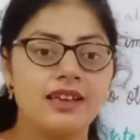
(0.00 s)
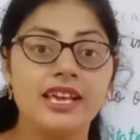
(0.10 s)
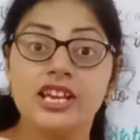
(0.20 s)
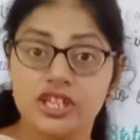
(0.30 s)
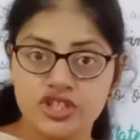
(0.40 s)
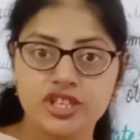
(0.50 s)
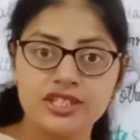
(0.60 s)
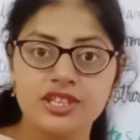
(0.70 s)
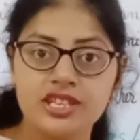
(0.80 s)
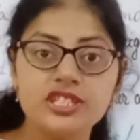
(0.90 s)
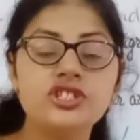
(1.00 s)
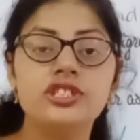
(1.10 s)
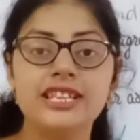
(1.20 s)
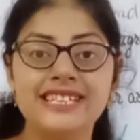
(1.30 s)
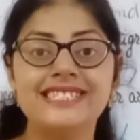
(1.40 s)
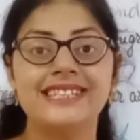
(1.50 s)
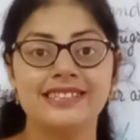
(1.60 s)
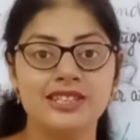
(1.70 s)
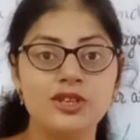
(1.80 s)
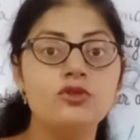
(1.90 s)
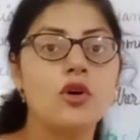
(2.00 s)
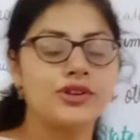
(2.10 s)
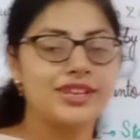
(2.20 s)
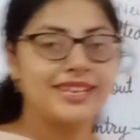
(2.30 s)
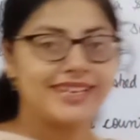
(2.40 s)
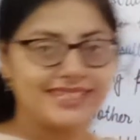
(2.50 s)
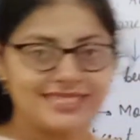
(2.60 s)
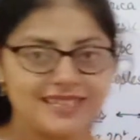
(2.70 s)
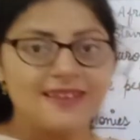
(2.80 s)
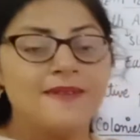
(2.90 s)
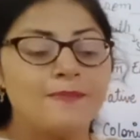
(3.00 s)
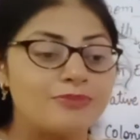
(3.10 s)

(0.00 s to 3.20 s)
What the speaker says: Asian reached these new continents,